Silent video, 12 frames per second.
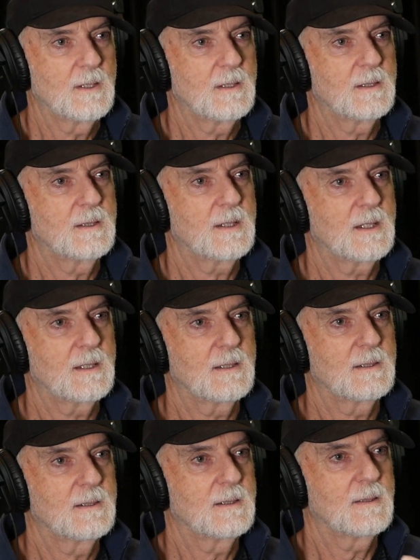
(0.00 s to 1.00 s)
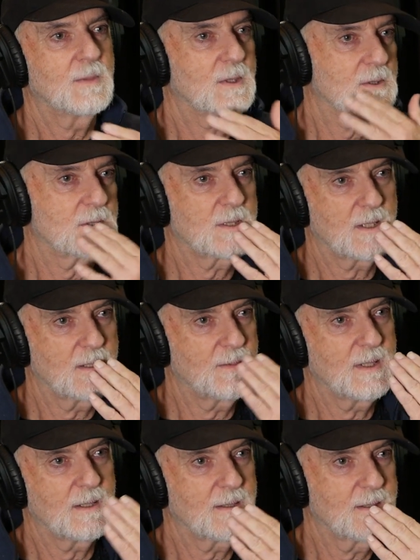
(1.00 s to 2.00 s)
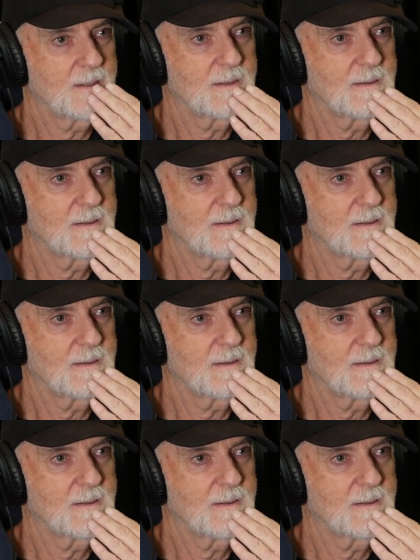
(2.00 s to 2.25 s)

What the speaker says: then you might as well shut your mouth.